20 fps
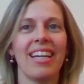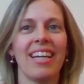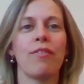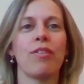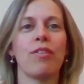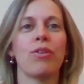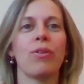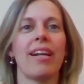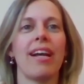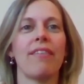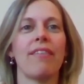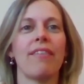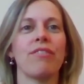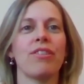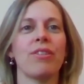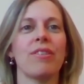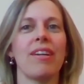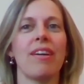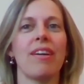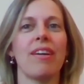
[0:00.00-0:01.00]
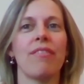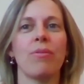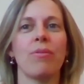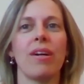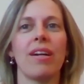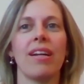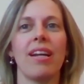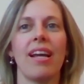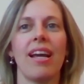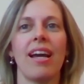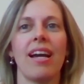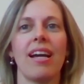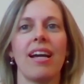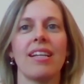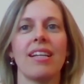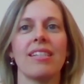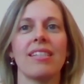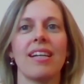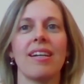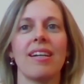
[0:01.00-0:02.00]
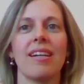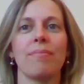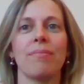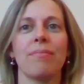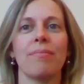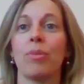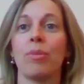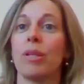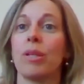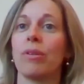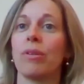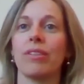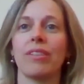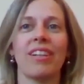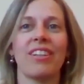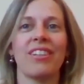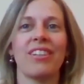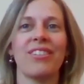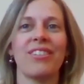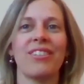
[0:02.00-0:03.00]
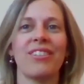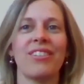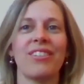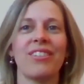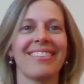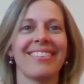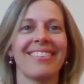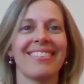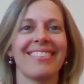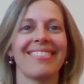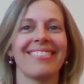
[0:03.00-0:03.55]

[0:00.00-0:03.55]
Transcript: Have a great afternoon, everyone, and um, we will talk to you soon.